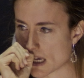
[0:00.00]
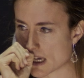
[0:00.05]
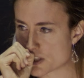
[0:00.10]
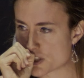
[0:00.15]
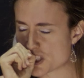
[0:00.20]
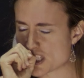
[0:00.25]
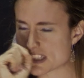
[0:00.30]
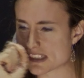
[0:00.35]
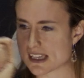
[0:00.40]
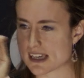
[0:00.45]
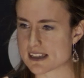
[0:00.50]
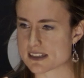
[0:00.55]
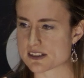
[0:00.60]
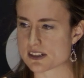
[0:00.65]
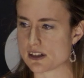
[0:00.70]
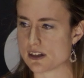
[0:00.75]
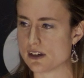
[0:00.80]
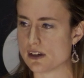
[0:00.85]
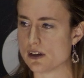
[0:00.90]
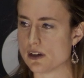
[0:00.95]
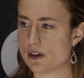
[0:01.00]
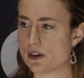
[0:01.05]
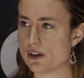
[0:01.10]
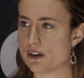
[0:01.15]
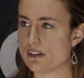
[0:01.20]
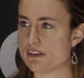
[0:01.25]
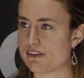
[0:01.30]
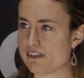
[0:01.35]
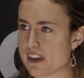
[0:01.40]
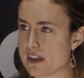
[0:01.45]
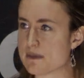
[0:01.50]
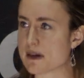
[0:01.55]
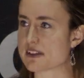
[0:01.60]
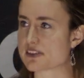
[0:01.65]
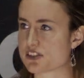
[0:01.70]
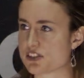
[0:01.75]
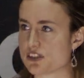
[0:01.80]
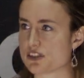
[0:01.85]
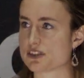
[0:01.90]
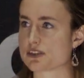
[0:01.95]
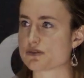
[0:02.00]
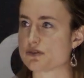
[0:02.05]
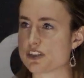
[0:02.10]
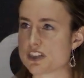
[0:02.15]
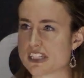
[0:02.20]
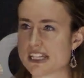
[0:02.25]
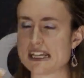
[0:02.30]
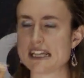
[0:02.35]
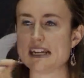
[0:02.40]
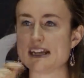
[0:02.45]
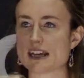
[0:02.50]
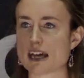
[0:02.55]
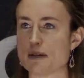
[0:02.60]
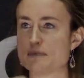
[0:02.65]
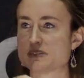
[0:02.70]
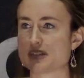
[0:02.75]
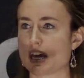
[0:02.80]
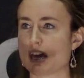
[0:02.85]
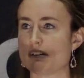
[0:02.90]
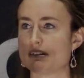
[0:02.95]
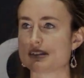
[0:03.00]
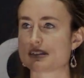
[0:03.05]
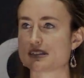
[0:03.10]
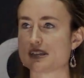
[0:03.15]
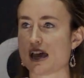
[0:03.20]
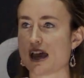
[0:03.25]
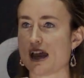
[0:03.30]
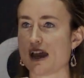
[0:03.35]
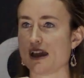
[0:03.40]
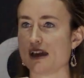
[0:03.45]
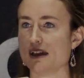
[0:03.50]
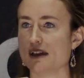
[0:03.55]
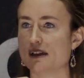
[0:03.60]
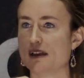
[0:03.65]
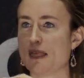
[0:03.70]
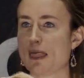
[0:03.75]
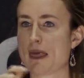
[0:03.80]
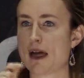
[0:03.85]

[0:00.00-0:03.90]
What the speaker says: And she says, female students routinely come to her and say,